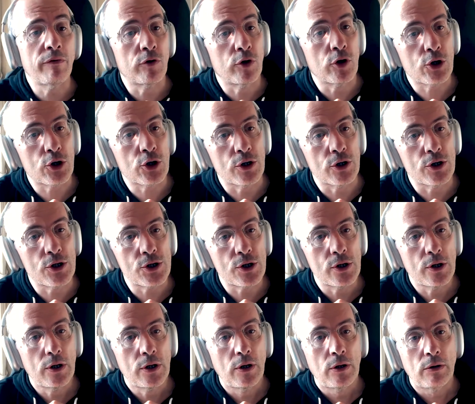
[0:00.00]

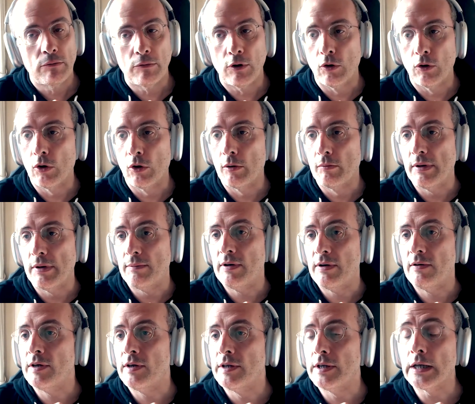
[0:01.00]
versions, or
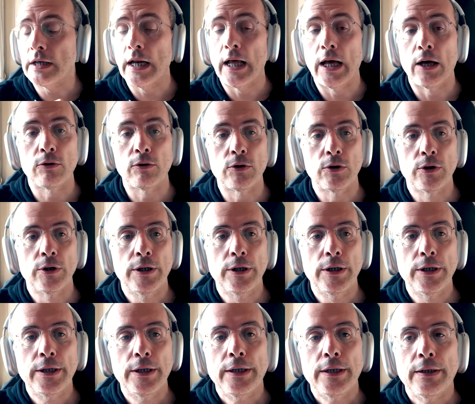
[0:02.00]
maybe even the cloud.
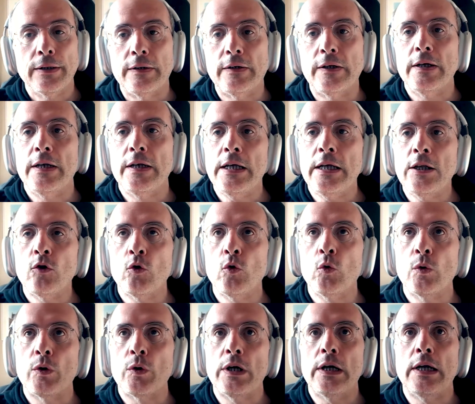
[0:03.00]
They need
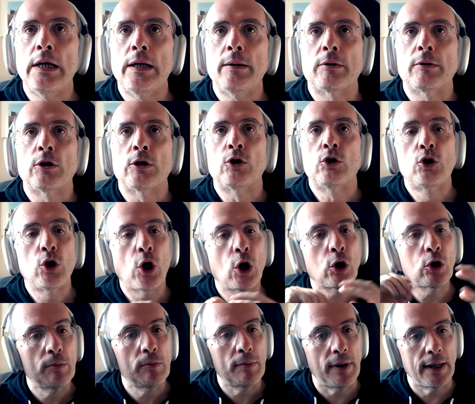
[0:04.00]
to really
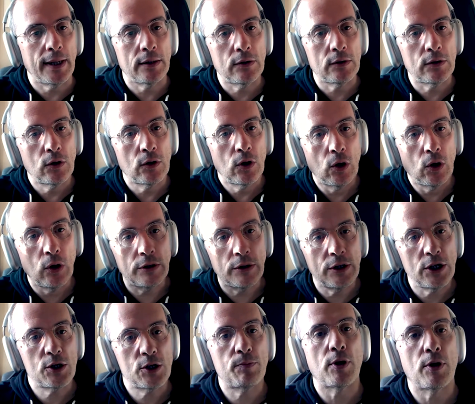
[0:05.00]
document all
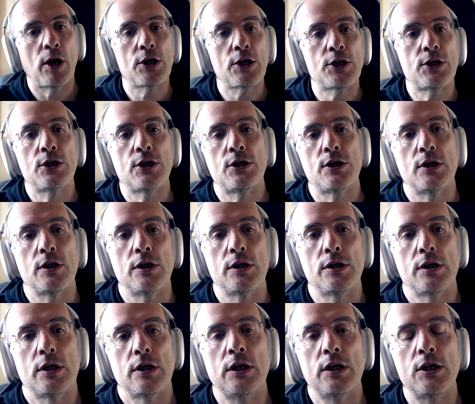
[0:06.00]
these
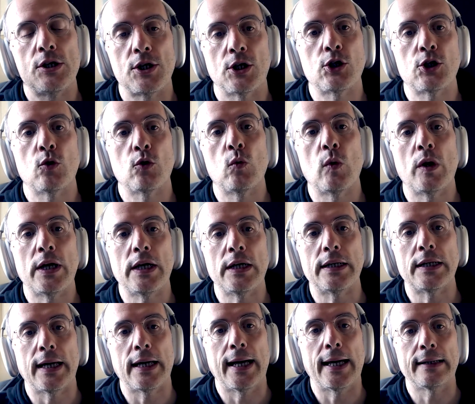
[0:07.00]
processes in such a way
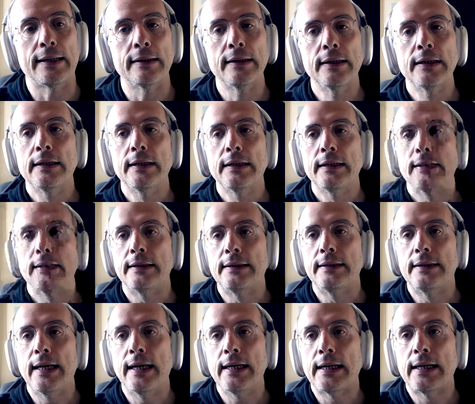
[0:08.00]
that
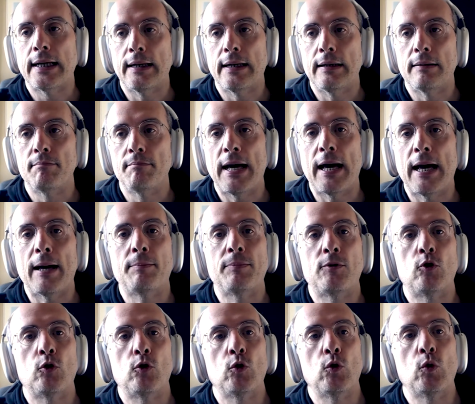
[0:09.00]
they can
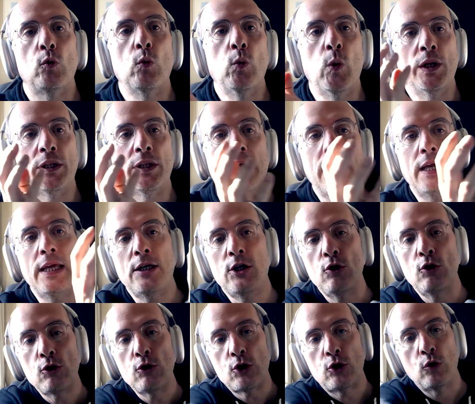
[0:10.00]
map to what they
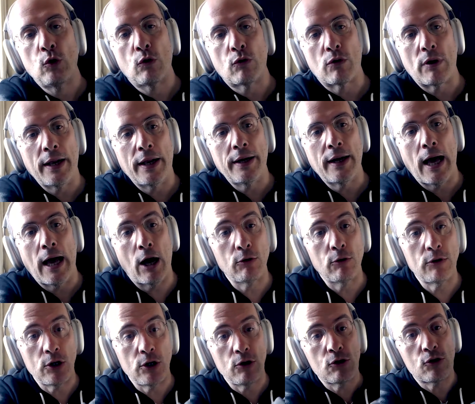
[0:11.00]
used to run,
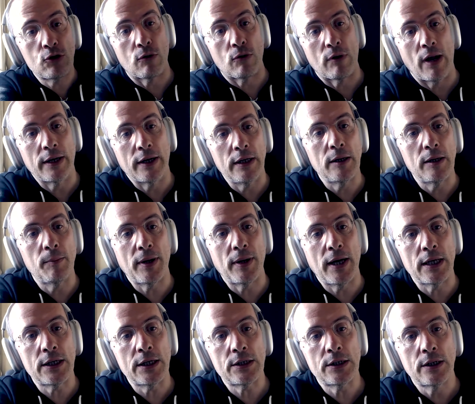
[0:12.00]
how they used to run in the
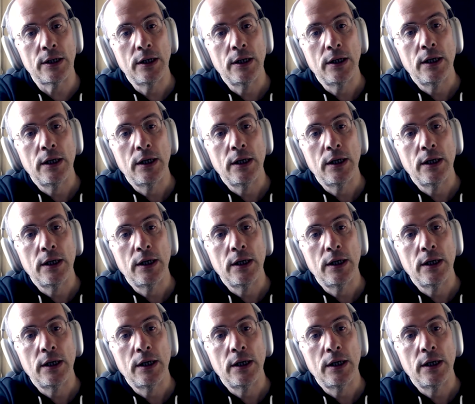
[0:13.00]
past,